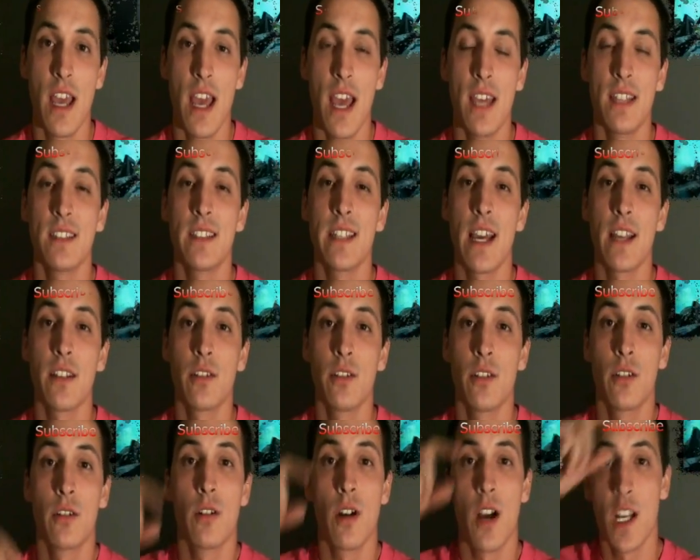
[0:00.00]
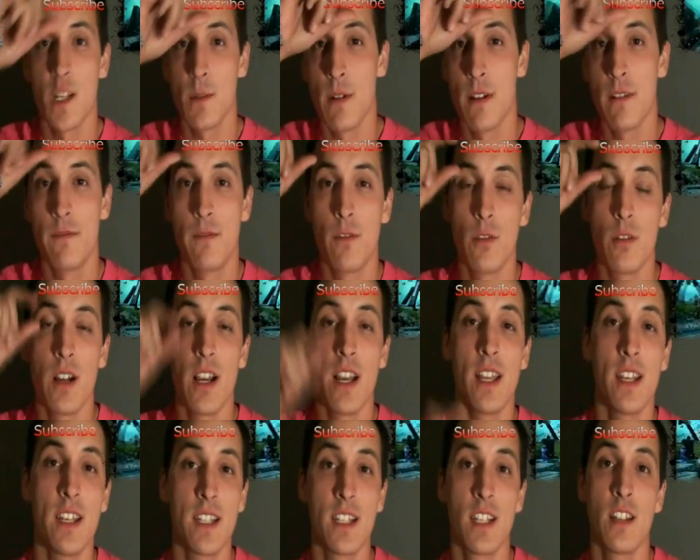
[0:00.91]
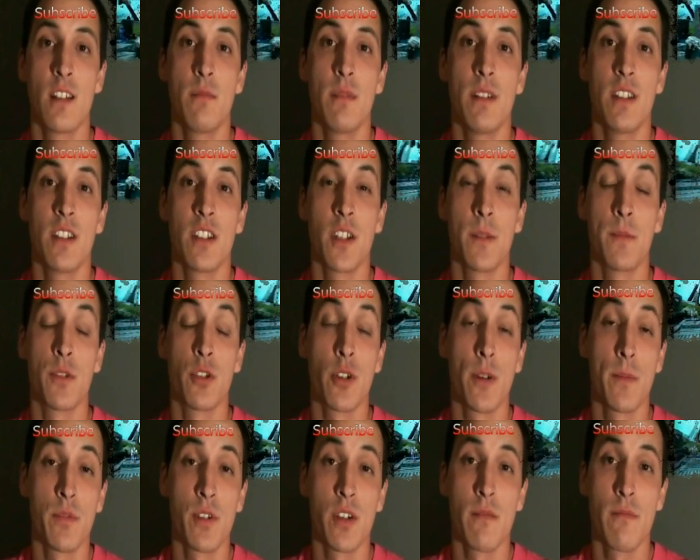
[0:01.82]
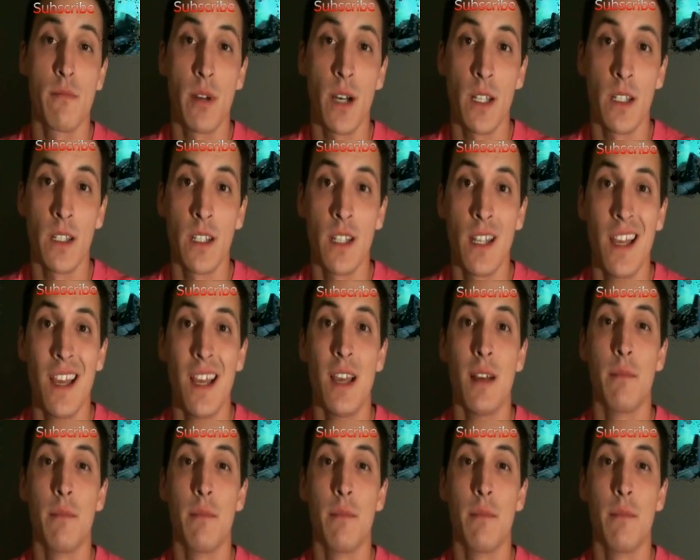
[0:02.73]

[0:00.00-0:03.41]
and tattooed across my forehead is going to be the subscription button.